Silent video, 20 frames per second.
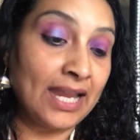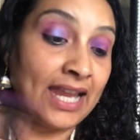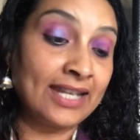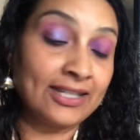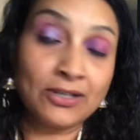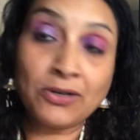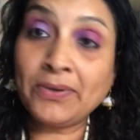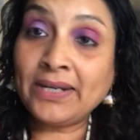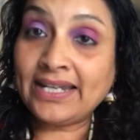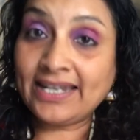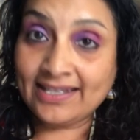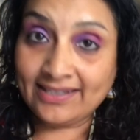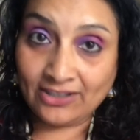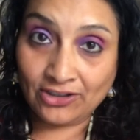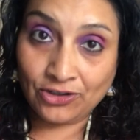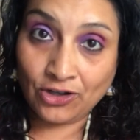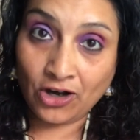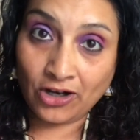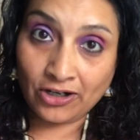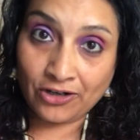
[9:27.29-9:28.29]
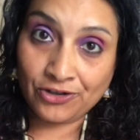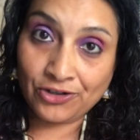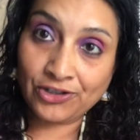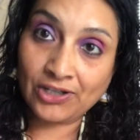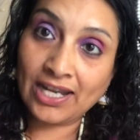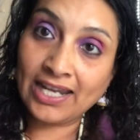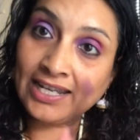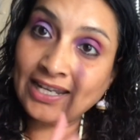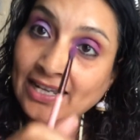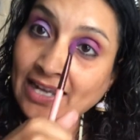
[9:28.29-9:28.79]
I know it is a darker
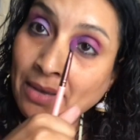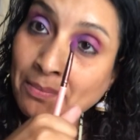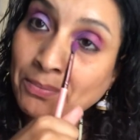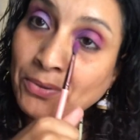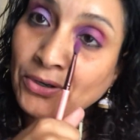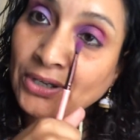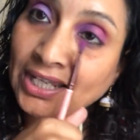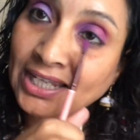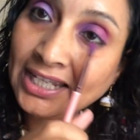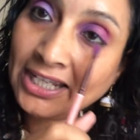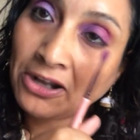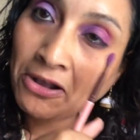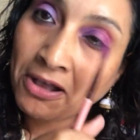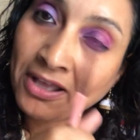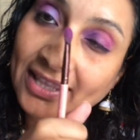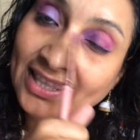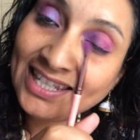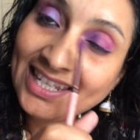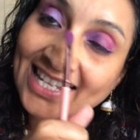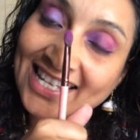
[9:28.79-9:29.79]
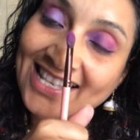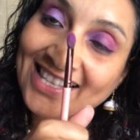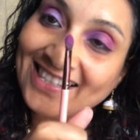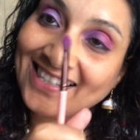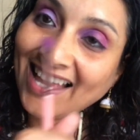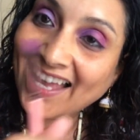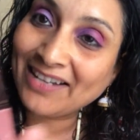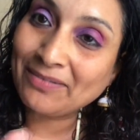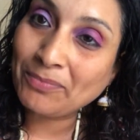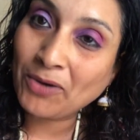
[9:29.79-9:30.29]
shade and I'm putting it on the
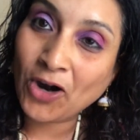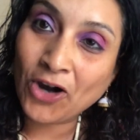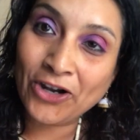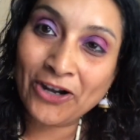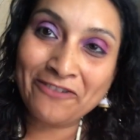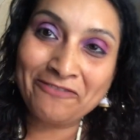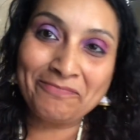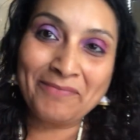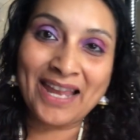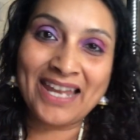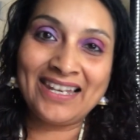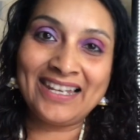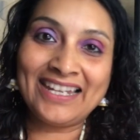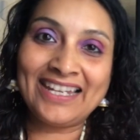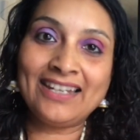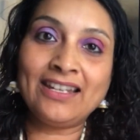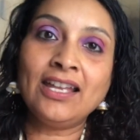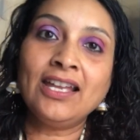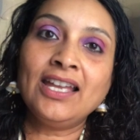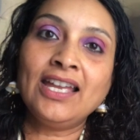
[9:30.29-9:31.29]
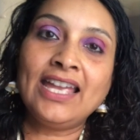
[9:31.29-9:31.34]
inside part of my lid.